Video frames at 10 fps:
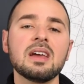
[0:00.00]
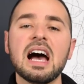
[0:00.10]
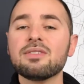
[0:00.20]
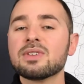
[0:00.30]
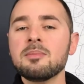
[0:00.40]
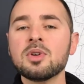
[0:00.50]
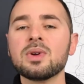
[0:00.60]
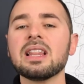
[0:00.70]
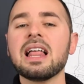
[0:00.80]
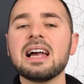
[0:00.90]
I've come to
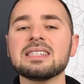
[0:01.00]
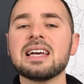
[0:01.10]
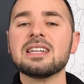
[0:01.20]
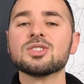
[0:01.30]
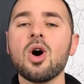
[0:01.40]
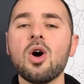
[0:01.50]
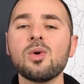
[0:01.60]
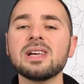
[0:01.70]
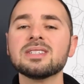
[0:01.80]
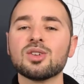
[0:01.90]
realize that it's
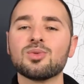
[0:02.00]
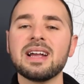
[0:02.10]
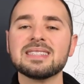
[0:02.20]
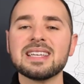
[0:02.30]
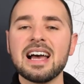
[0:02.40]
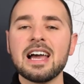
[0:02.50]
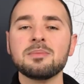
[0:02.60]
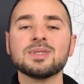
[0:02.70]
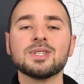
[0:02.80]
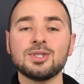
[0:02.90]
always the right time
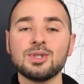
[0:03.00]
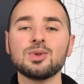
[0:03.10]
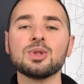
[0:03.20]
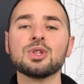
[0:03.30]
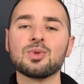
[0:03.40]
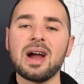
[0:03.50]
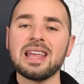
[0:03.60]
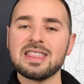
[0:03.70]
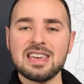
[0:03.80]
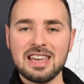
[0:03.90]
to do the right
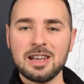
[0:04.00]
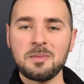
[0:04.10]
thing.